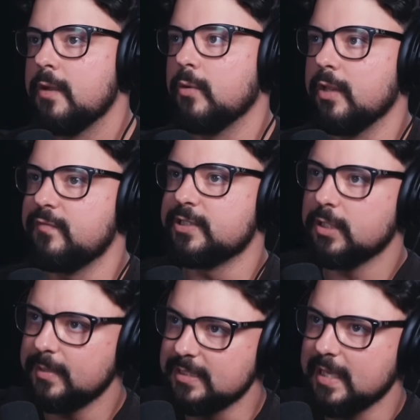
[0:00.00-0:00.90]
well, if it's
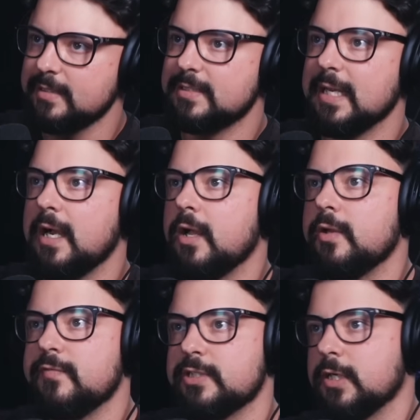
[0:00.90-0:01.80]
going to be Denzel
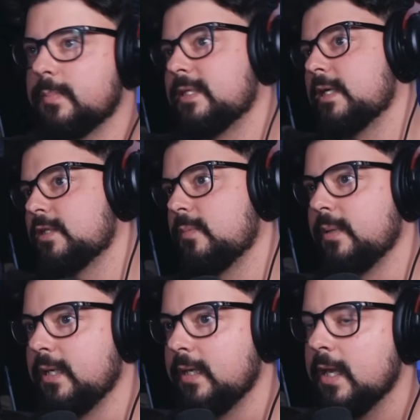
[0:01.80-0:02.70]
and if it's going to potentially
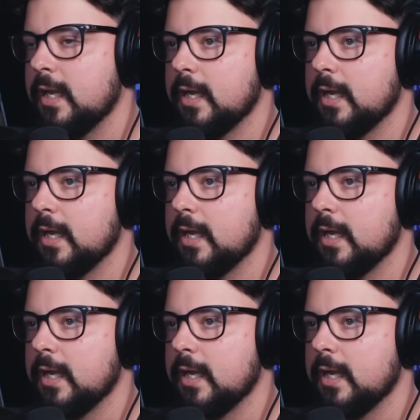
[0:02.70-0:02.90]
be